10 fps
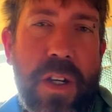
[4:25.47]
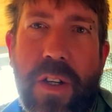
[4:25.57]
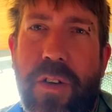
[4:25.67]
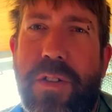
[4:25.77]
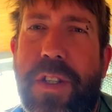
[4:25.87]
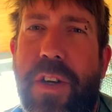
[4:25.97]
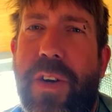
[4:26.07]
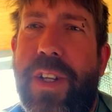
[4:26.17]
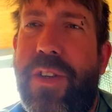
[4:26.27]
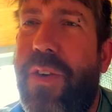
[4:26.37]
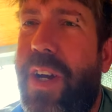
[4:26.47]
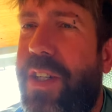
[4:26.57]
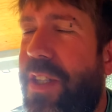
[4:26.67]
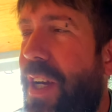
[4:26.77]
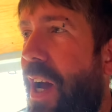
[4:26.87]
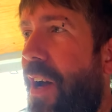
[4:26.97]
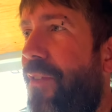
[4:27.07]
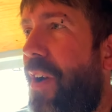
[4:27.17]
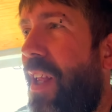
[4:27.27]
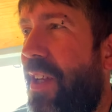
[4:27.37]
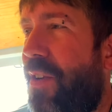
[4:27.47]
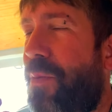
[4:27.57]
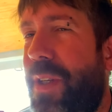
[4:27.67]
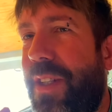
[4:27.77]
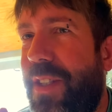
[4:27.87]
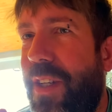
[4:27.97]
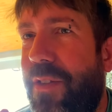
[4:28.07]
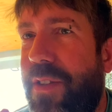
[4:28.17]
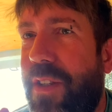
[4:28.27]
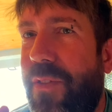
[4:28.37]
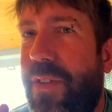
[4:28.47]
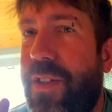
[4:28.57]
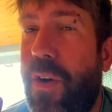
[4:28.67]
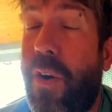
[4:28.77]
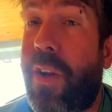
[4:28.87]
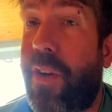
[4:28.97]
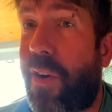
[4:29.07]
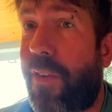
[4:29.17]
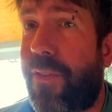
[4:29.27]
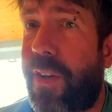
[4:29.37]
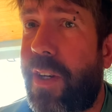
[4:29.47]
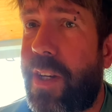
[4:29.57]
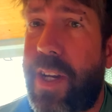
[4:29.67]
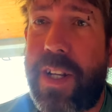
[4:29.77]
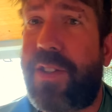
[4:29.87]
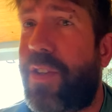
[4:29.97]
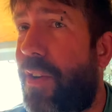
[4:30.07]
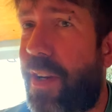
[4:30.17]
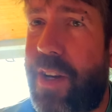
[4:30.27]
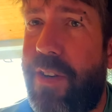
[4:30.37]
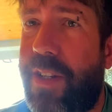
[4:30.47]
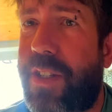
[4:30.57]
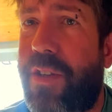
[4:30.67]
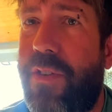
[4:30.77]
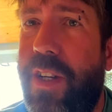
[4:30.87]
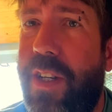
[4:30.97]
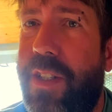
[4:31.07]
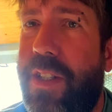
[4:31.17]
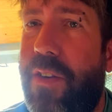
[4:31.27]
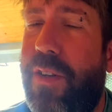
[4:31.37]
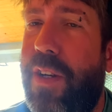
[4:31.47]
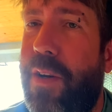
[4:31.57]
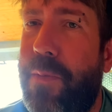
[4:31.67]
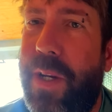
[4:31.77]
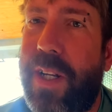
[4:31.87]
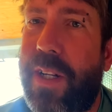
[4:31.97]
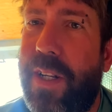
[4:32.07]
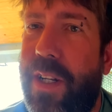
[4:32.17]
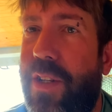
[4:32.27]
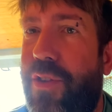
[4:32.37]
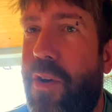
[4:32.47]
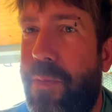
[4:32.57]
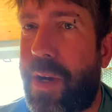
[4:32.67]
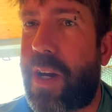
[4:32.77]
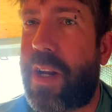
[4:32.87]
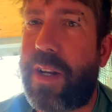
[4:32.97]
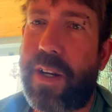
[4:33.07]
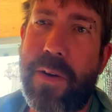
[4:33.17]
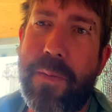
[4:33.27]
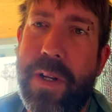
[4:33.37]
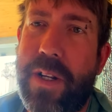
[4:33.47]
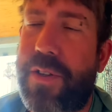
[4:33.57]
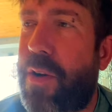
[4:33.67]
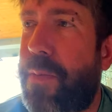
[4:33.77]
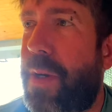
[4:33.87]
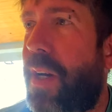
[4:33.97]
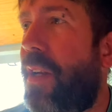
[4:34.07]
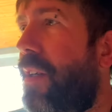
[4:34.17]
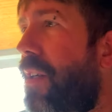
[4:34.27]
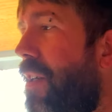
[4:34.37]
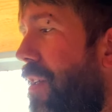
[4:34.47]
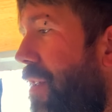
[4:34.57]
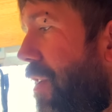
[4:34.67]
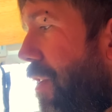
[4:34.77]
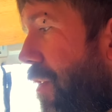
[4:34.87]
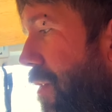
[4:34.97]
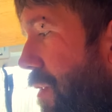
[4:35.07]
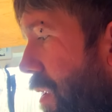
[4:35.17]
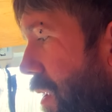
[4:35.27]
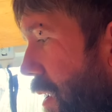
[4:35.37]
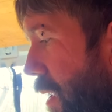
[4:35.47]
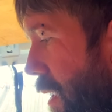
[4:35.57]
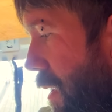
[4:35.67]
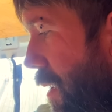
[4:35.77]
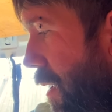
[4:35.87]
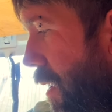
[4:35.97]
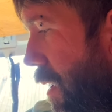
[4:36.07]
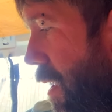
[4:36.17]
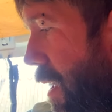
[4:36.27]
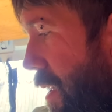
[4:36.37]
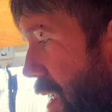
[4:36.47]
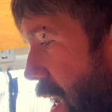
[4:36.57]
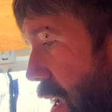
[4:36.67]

Also, I do actually have a little bit of cell service on and off in certain areas through here, so it'll come in and then drop out and come in and drop out. So there's that